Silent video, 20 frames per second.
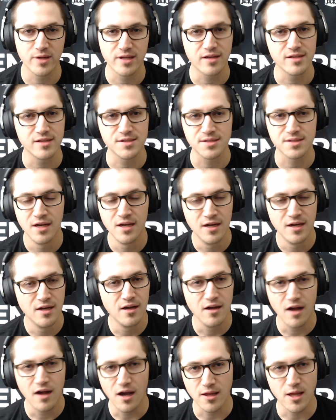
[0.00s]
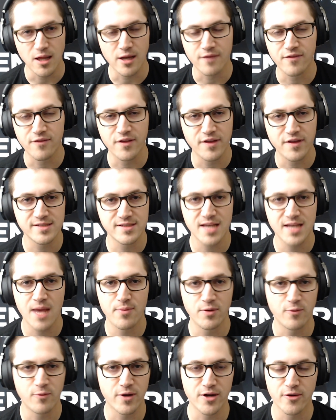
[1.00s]
because a lot of the things
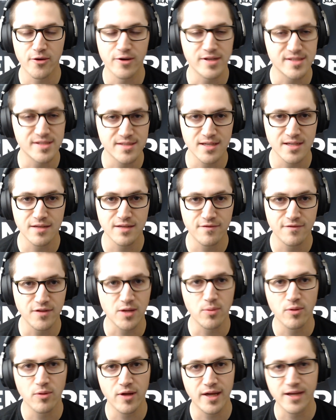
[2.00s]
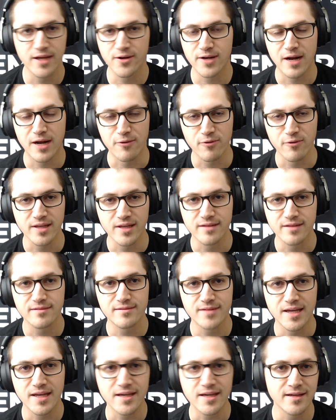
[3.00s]
happen where you're instinctively playing. You're not really
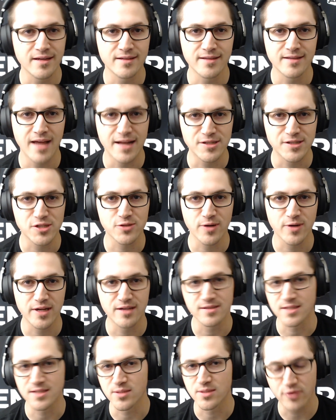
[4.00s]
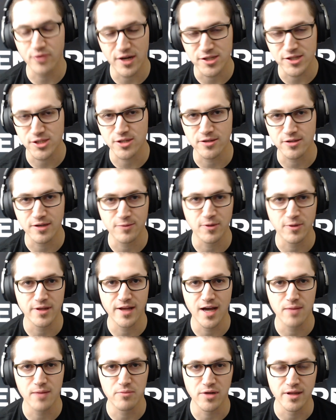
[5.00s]
thinking that straight because of the pressure and
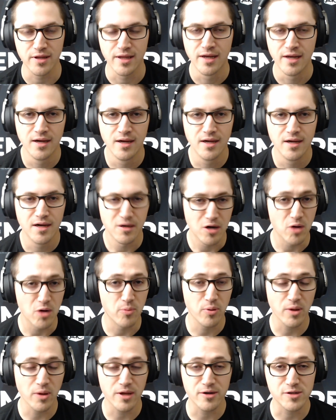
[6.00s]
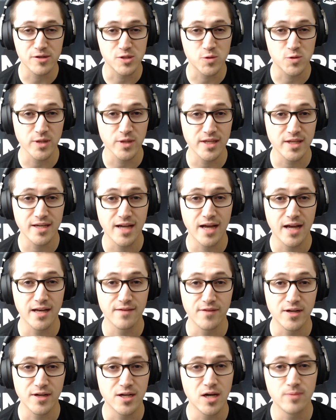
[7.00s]
whatnot. But our players really kind
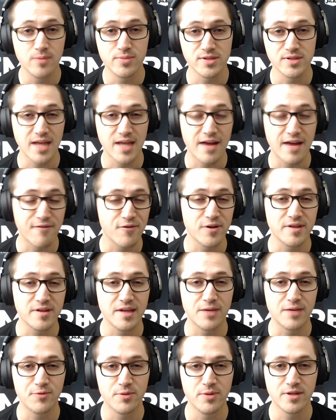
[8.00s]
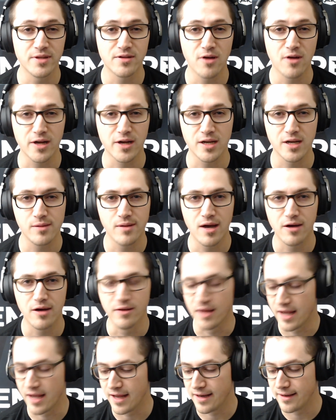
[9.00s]
of encompassed everything we've been talking
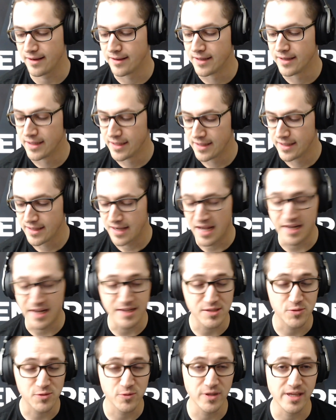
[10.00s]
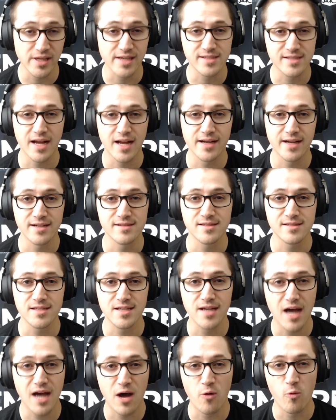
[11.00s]
about. And it's really exciting to
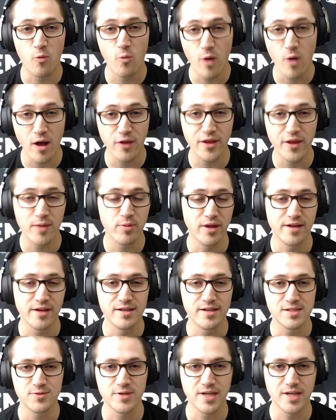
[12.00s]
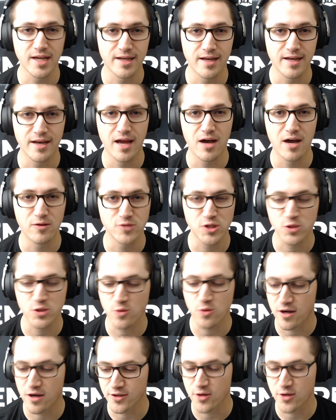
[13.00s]
see how well they played this weekend and how
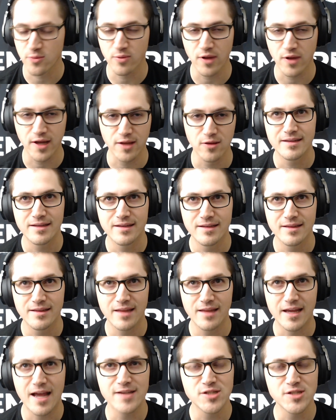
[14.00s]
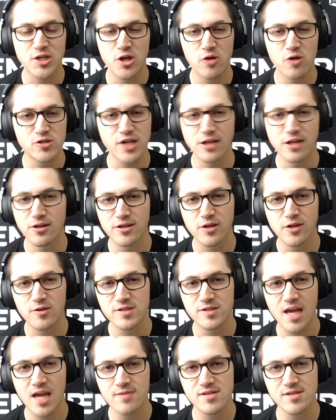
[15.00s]
strong their play looked. As a coach, I looked at
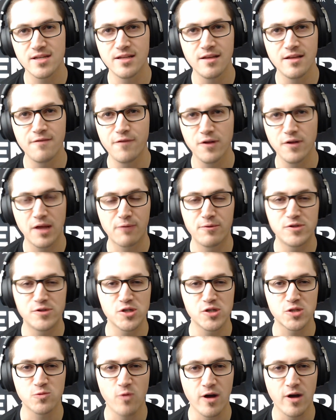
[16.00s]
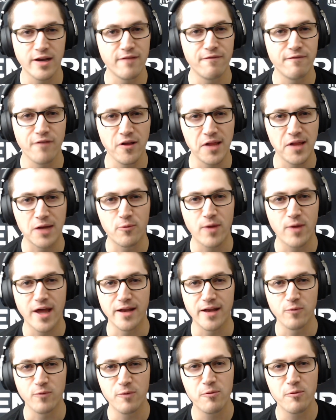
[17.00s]
those games and it didn't feel like we just won. It felt like
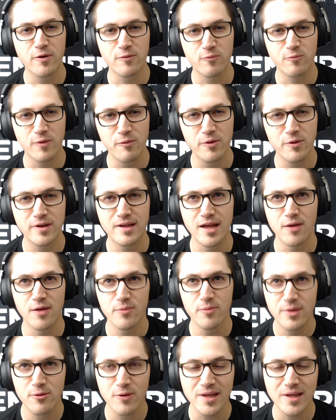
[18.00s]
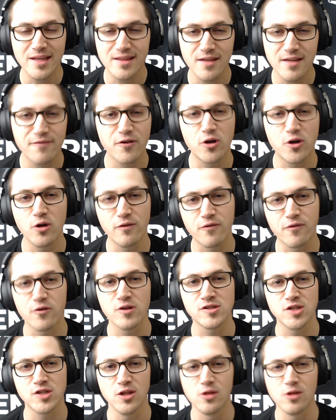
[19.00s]
it would be really difficult for
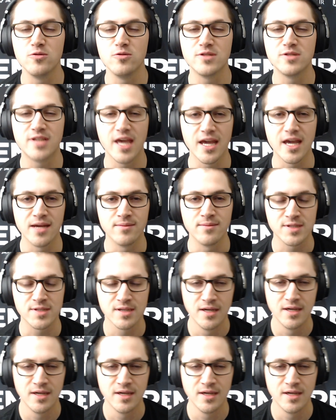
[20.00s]
us to lose games